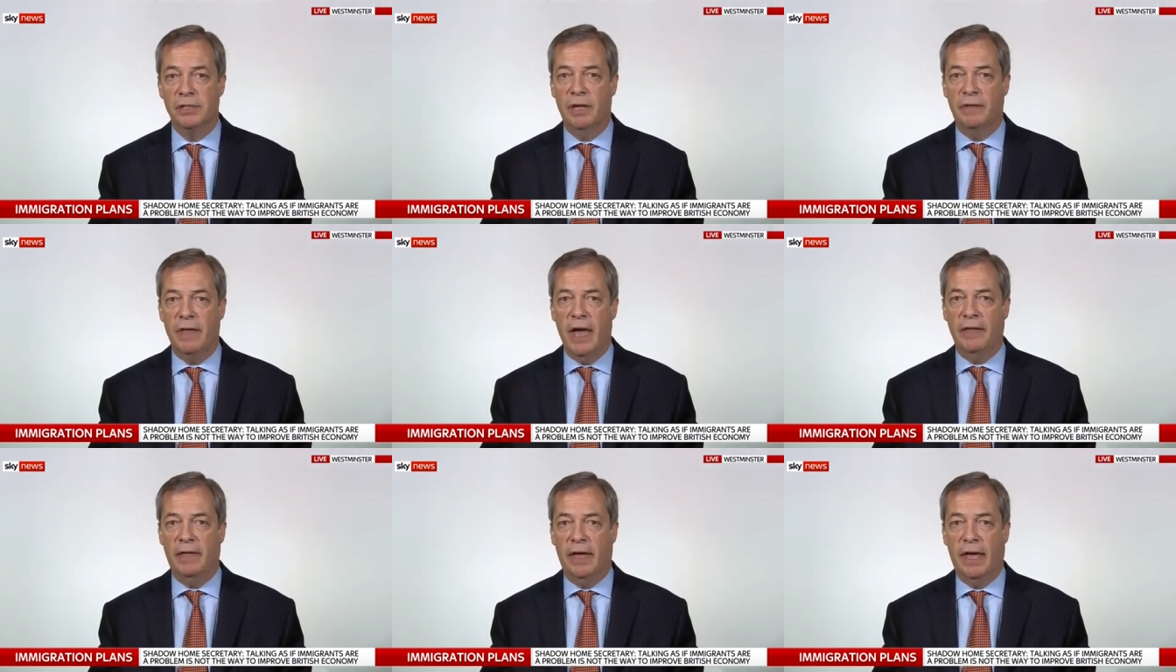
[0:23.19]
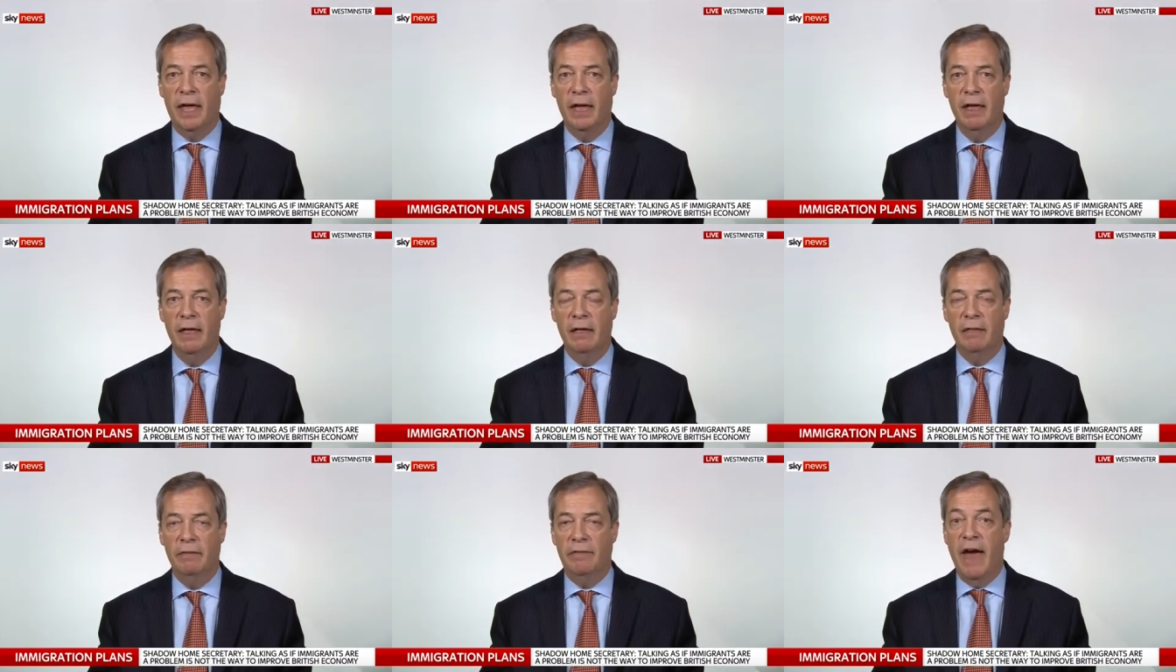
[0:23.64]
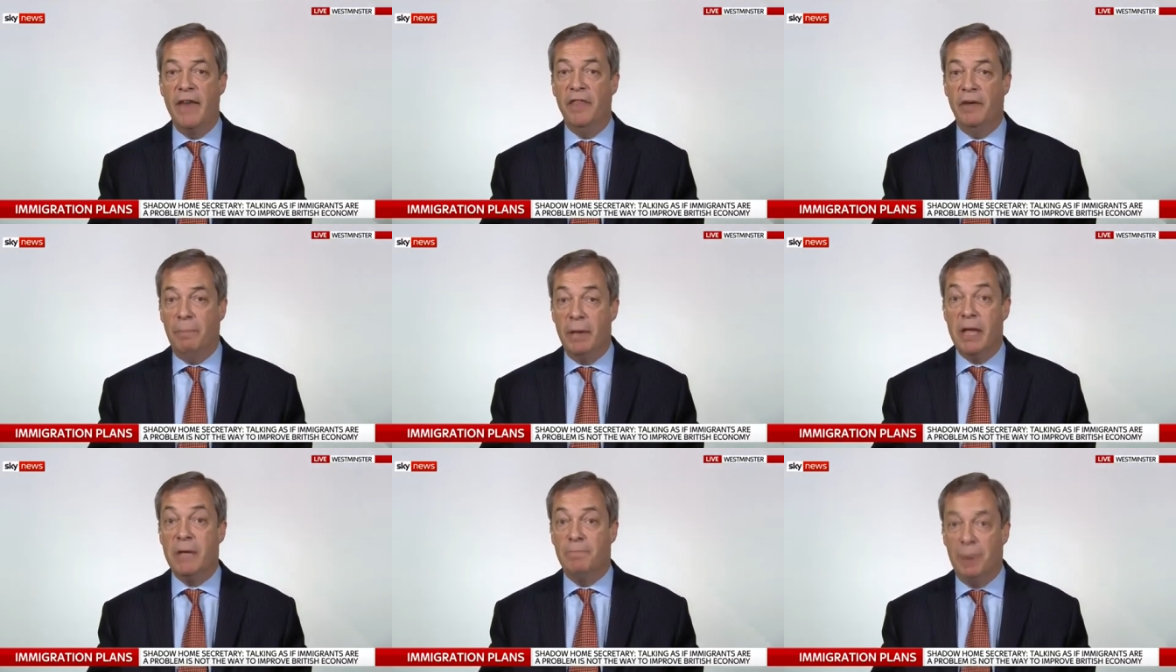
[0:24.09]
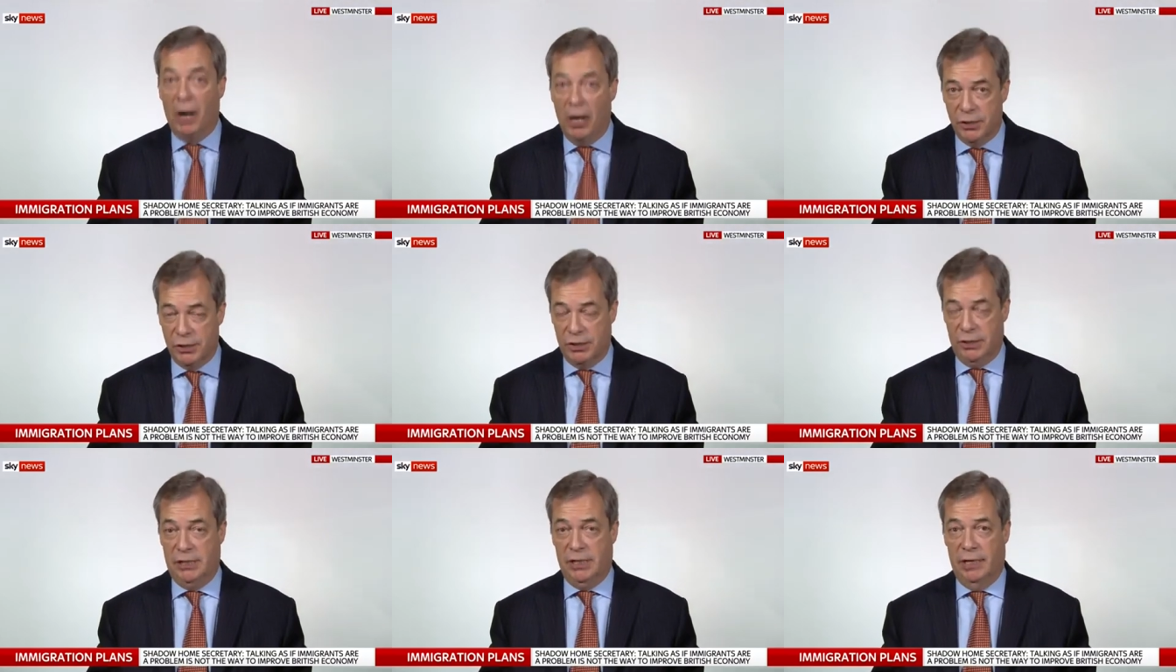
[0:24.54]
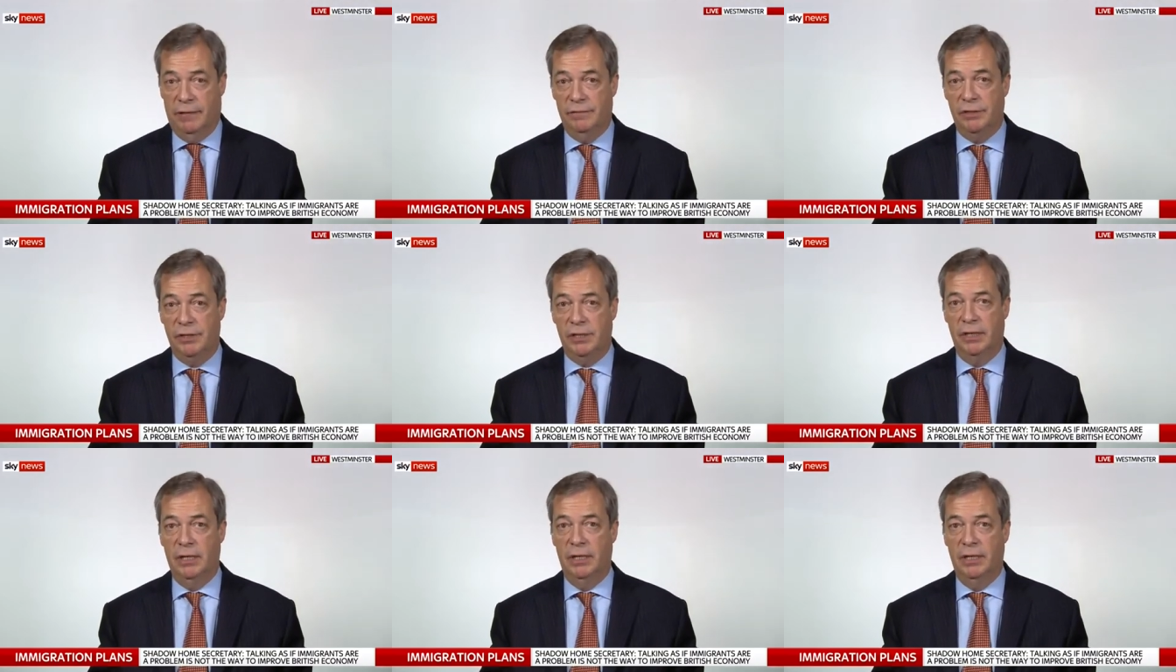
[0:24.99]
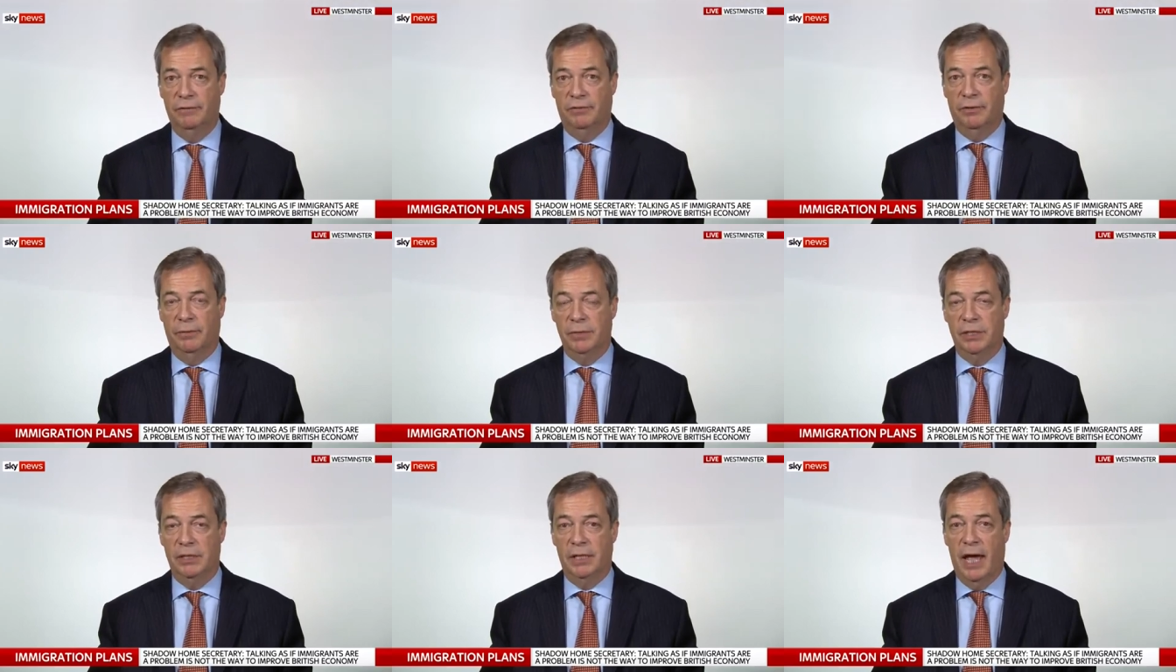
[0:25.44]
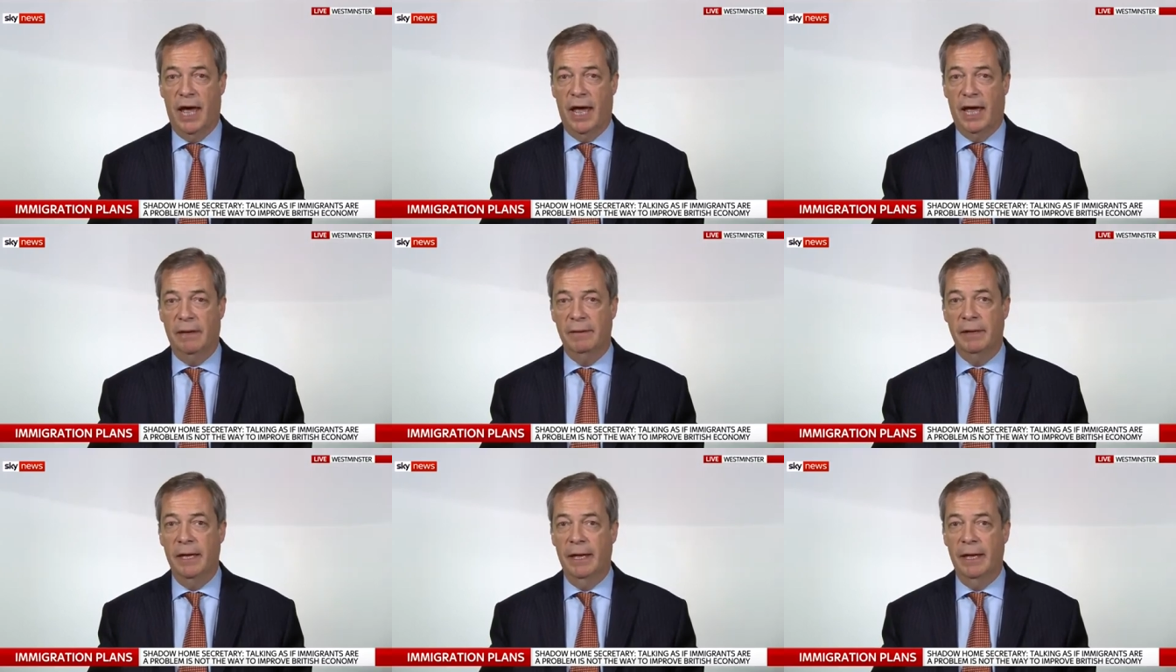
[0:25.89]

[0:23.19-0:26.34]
So they're the big positives from today.